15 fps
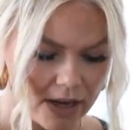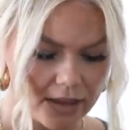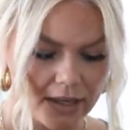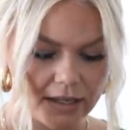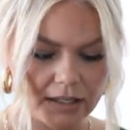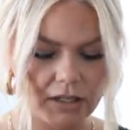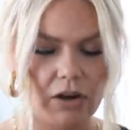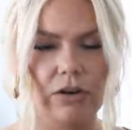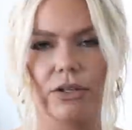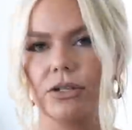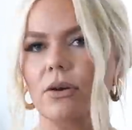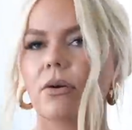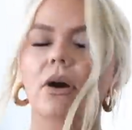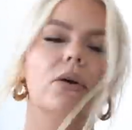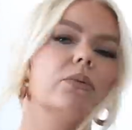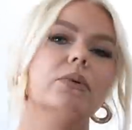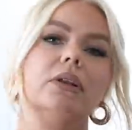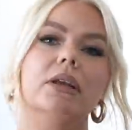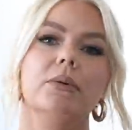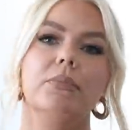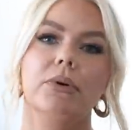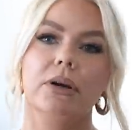I think it's also a
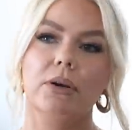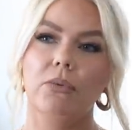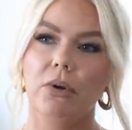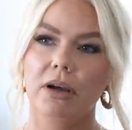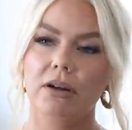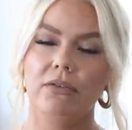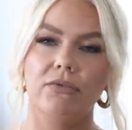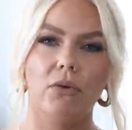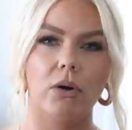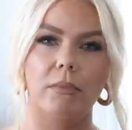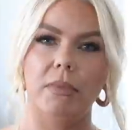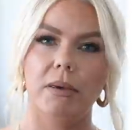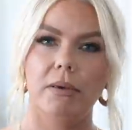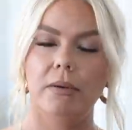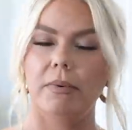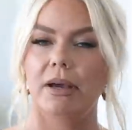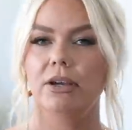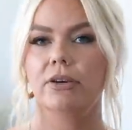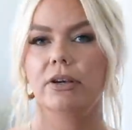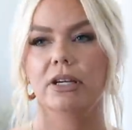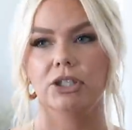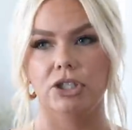really pretty one for maybe by
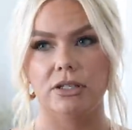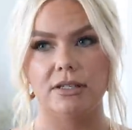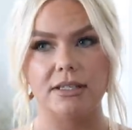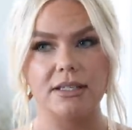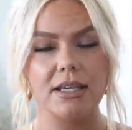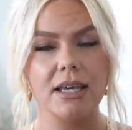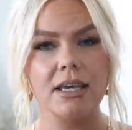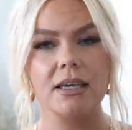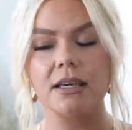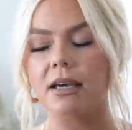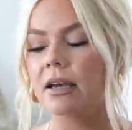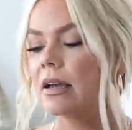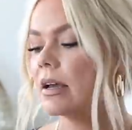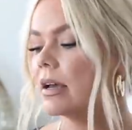your kitchen sink.